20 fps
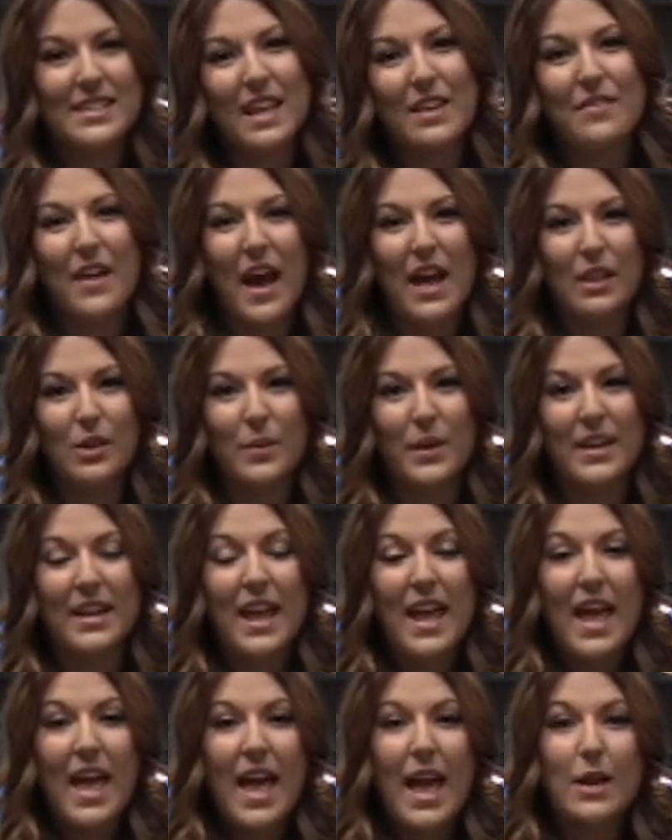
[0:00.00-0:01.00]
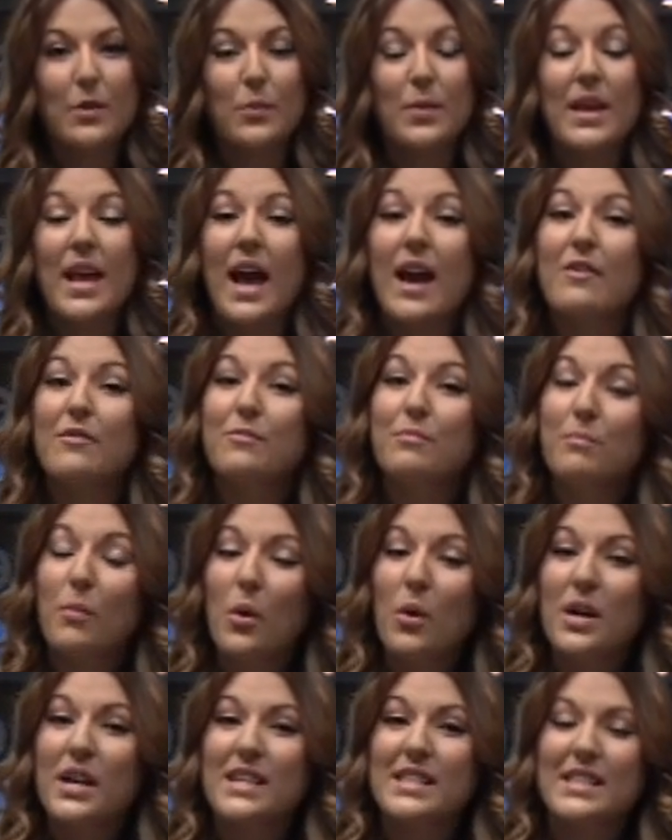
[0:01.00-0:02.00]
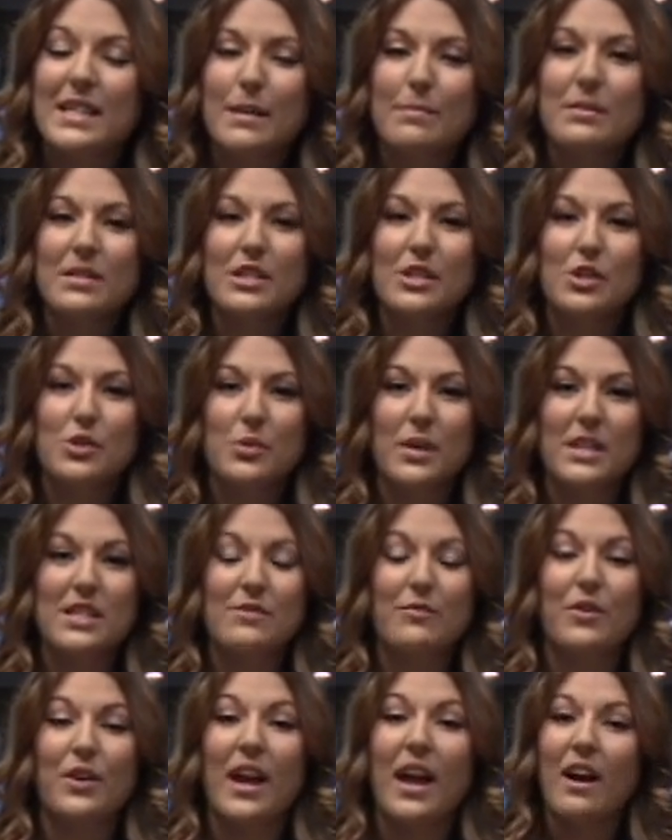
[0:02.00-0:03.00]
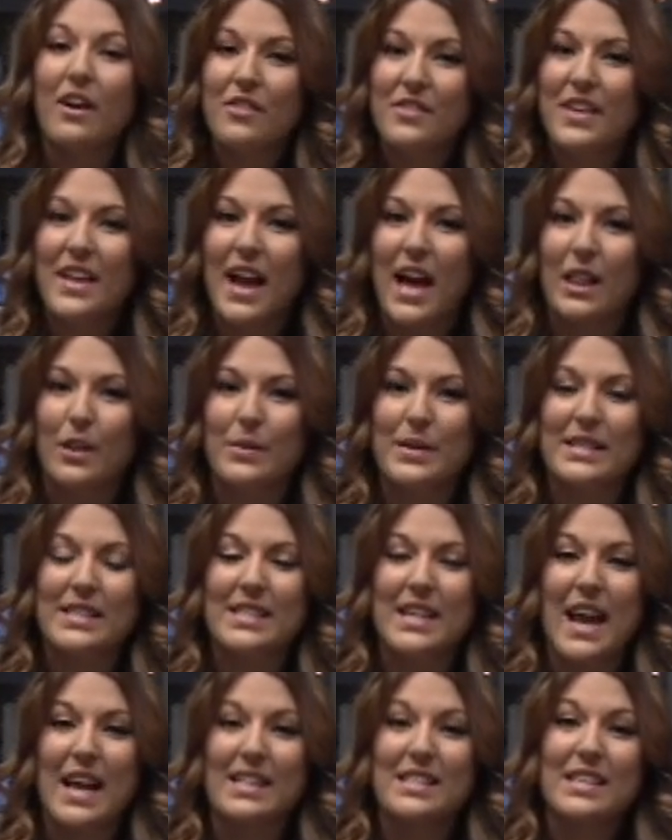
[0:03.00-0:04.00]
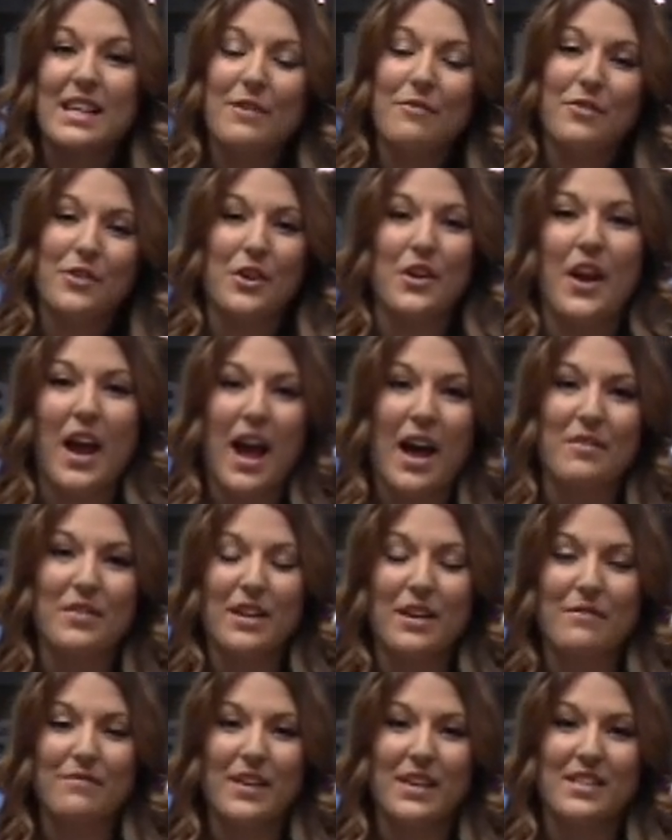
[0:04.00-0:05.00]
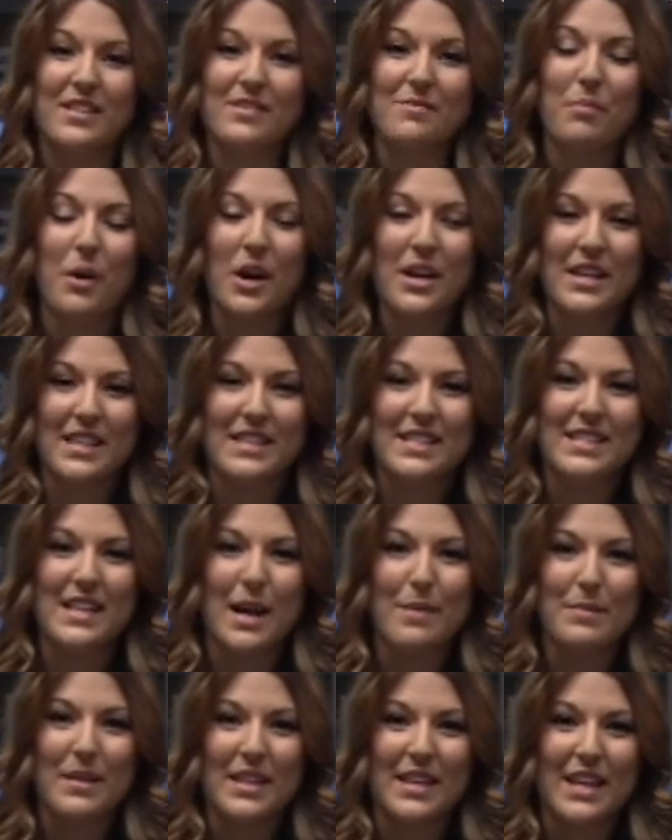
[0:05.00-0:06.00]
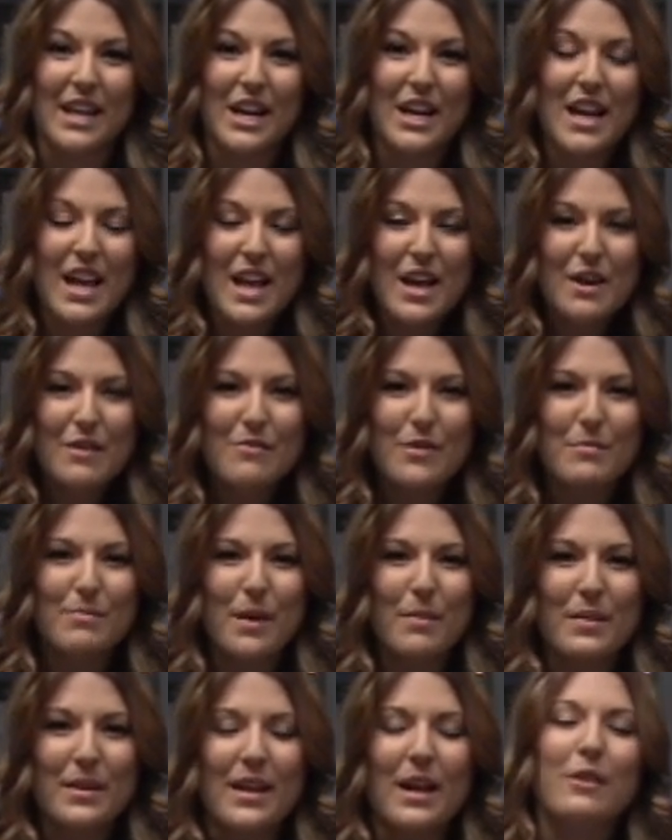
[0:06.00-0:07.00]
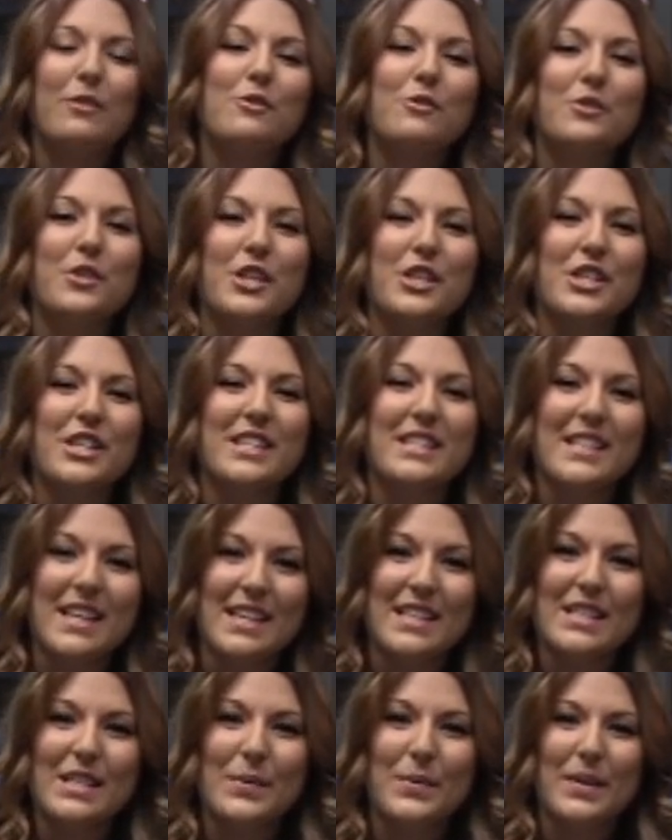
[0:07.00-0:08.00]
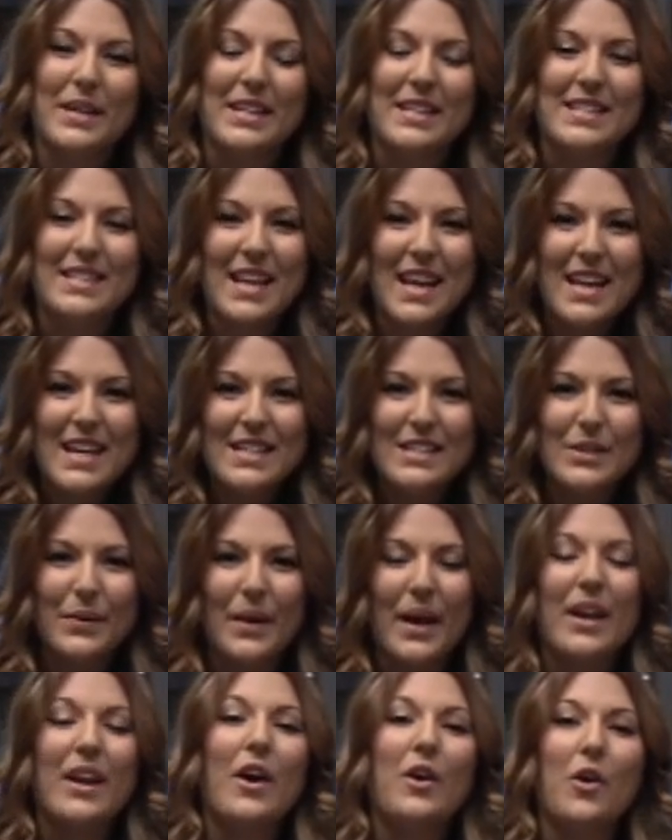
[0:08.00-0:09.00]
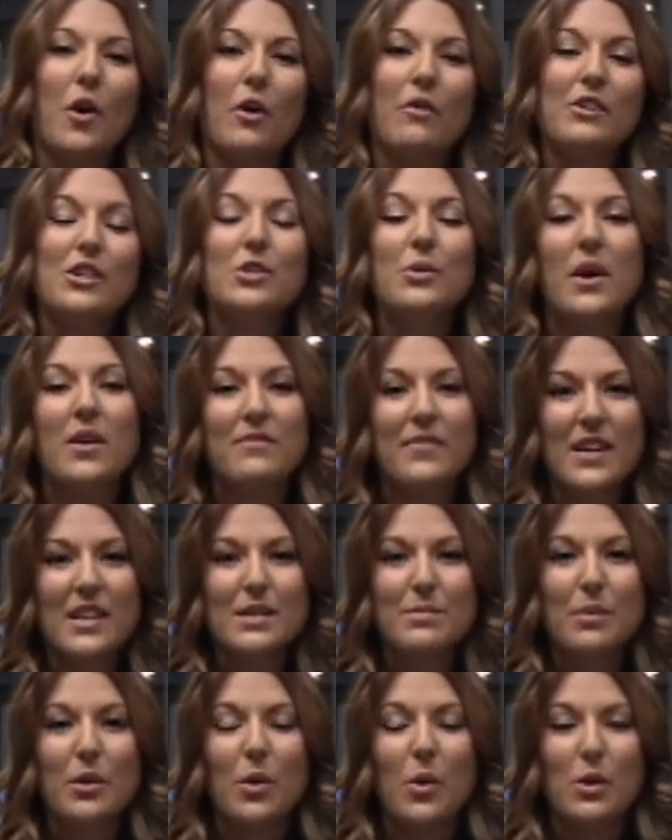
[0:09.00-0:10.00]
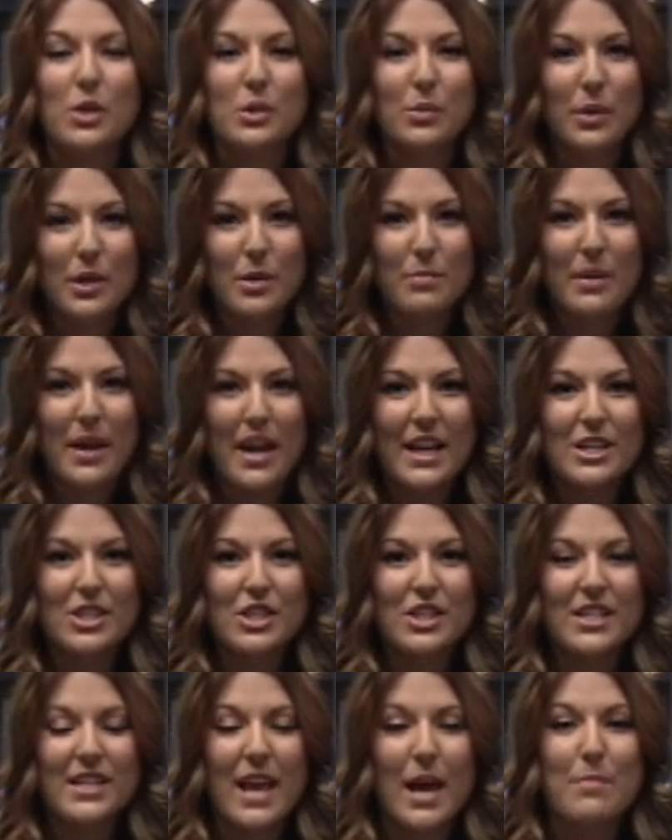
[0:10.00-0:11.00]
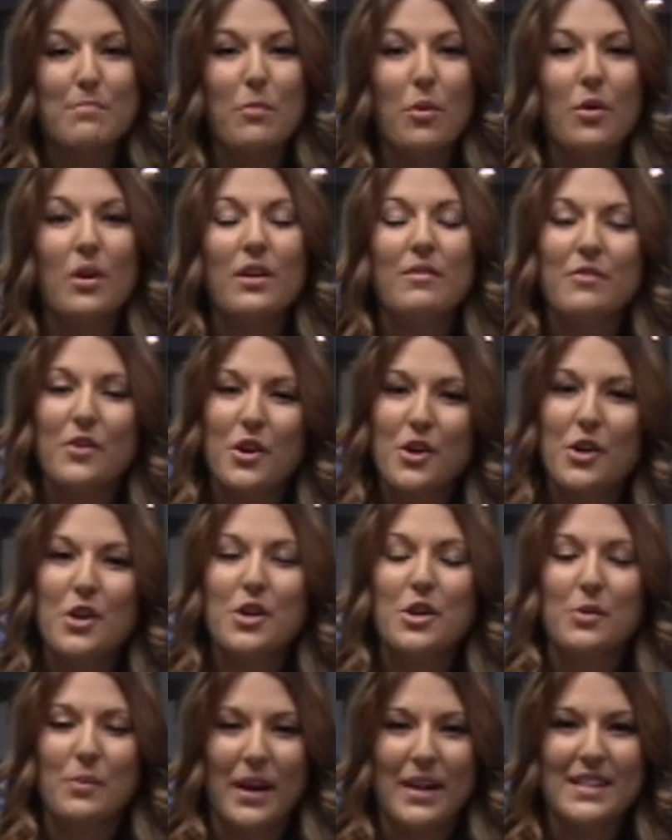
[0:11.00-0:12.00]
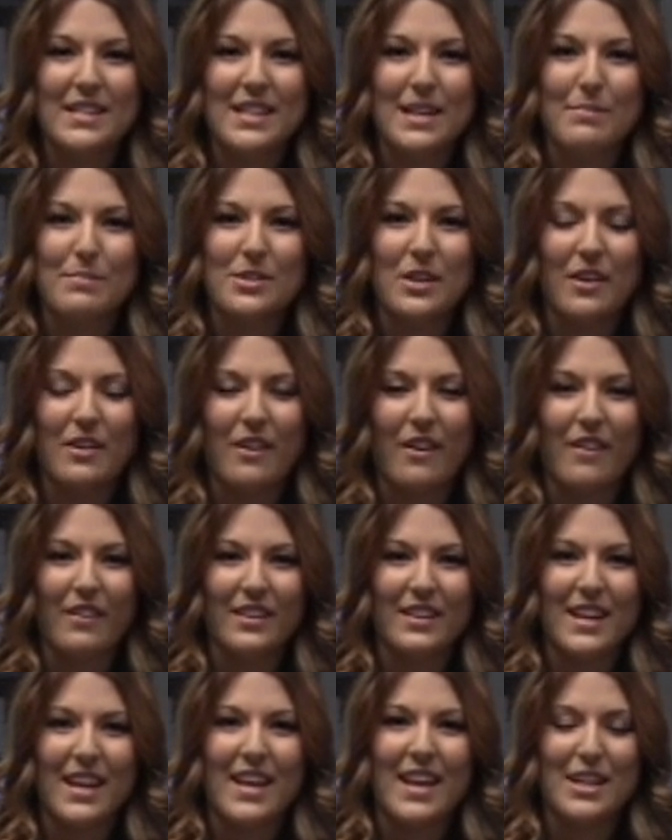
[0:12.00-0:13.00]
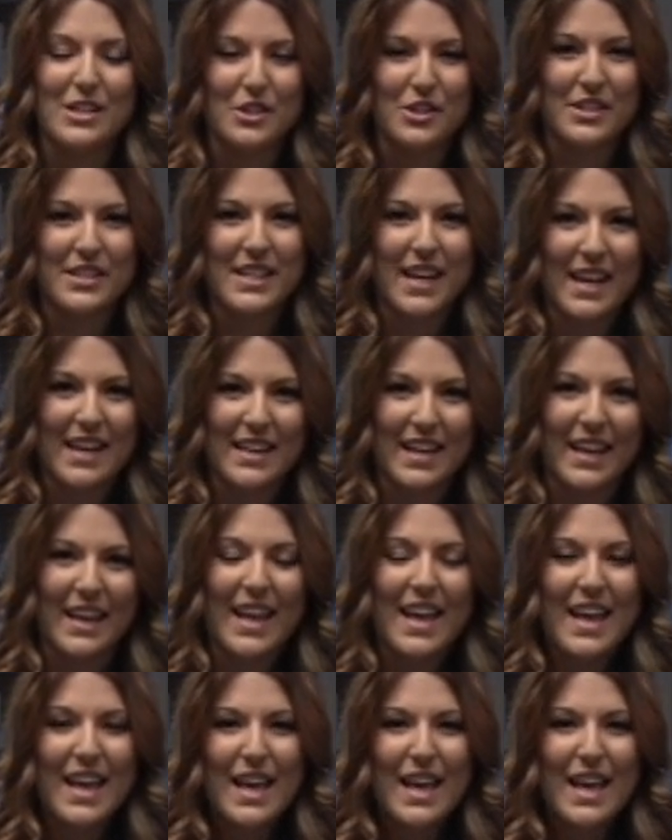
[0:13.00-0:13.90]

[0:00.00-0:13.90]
a safe Halloween, and we have more tips and tricks for healthy Halloween snacks if you're having a festive party this time of the year from public health nutritionist Stacey Weens. So head on over to our Facebook or Twitter page to get more of her great tips on holiday entertaining.